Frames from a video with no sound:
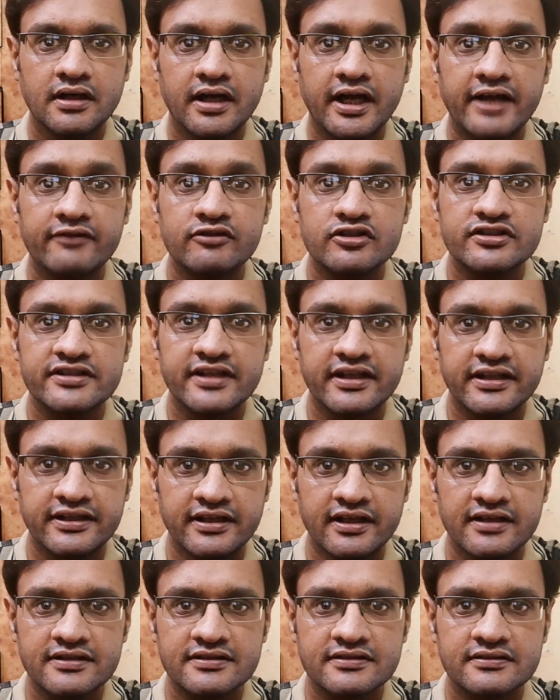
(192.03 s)
I would say
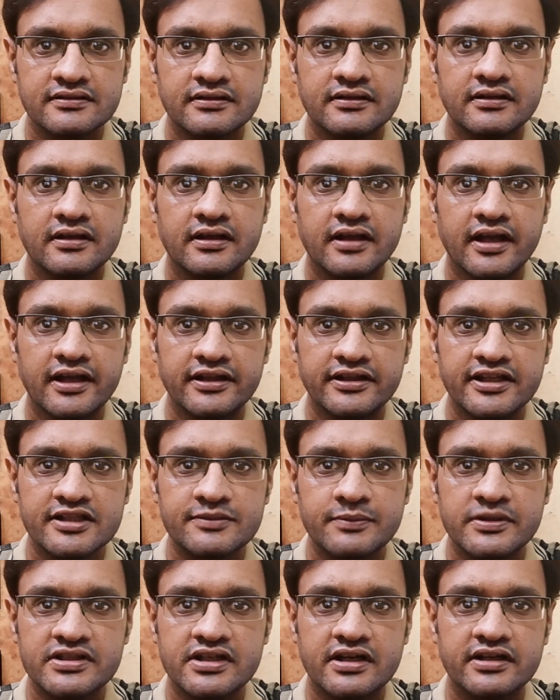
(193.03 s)
yes. In
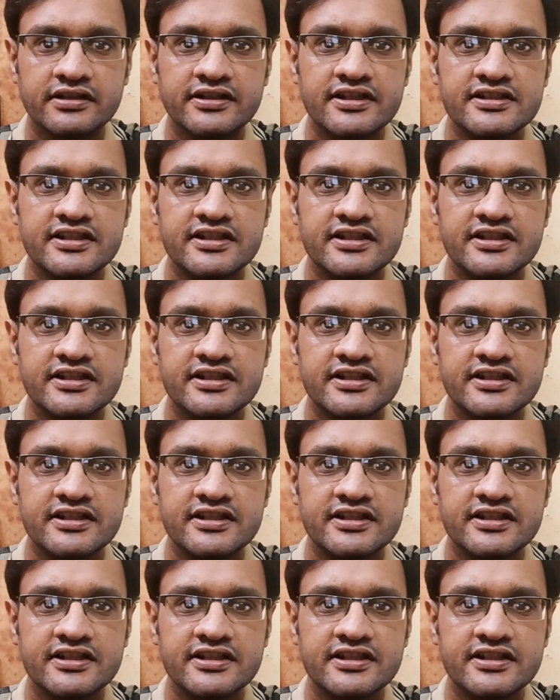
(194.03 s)
this budget,